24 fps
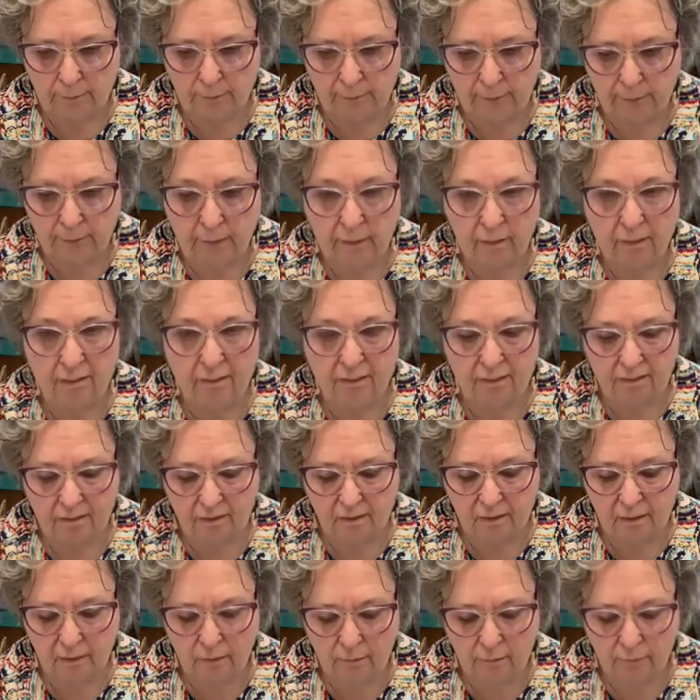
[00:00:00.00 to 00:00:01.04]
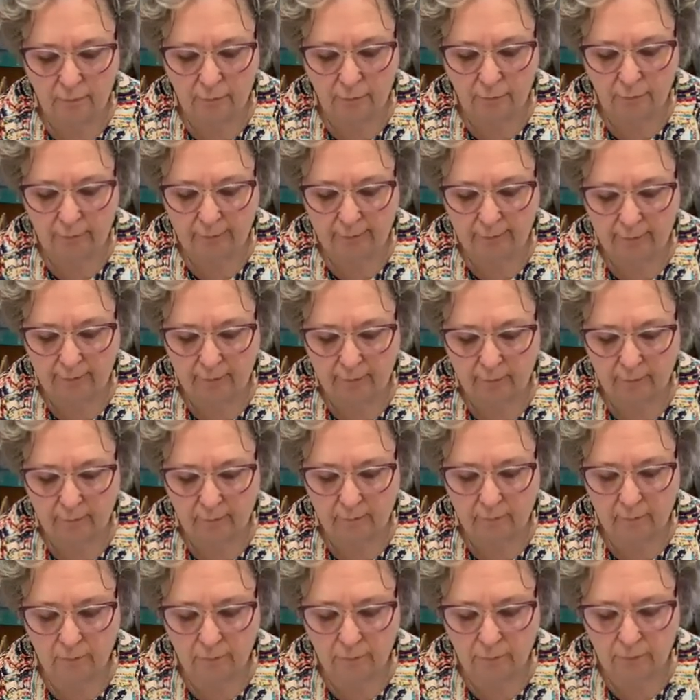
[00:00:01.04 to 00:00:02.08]
painted the cover, I
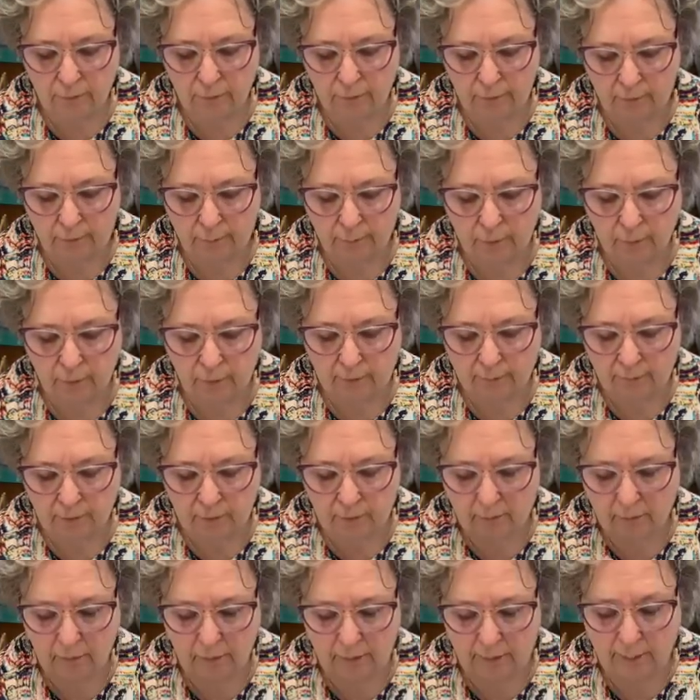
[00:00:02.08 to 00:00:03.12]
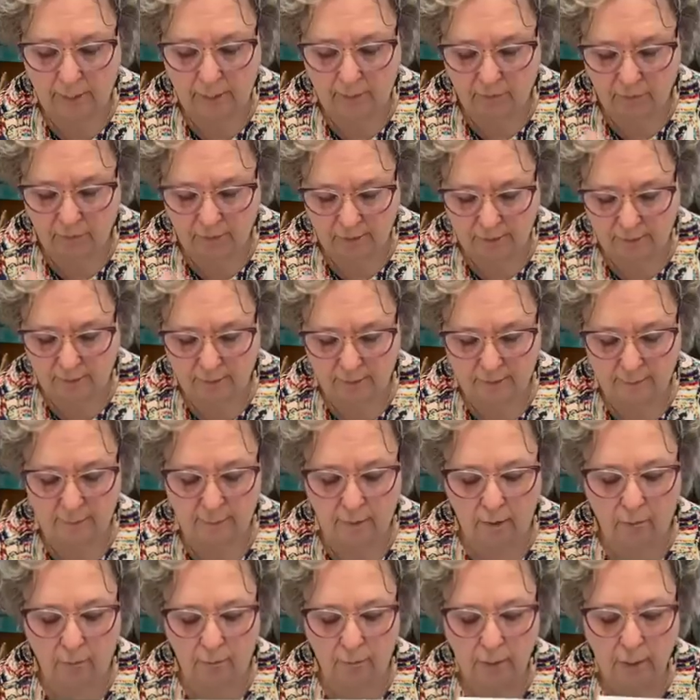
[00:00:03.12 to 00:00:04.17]
think, the front part of the canvas
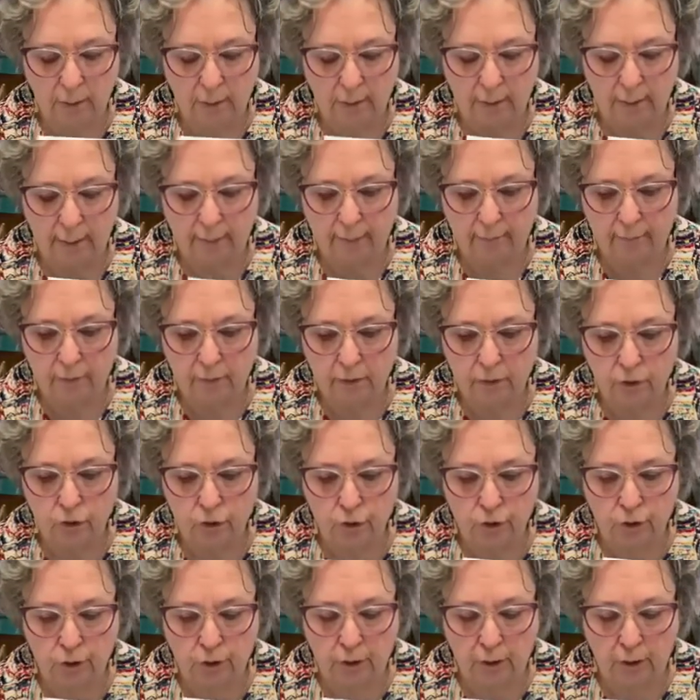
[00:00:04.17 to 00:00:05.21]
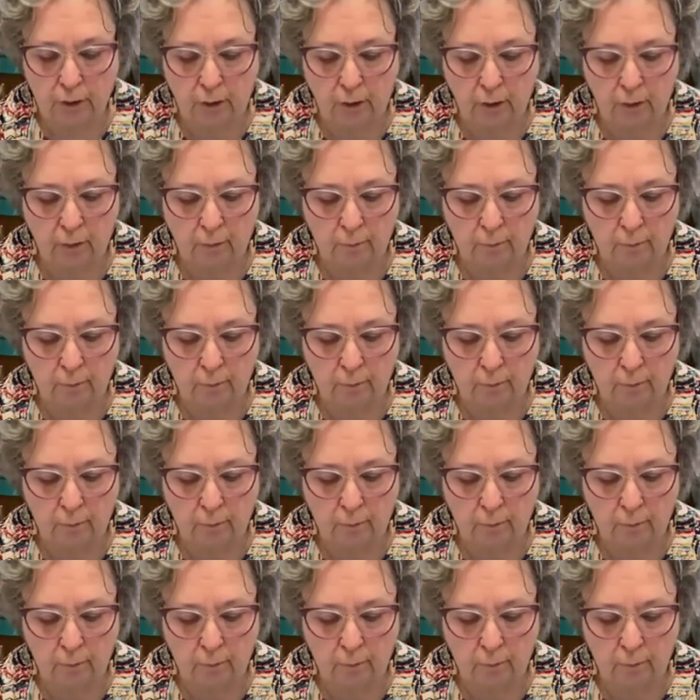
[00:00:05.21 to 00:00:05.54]
itself, and then she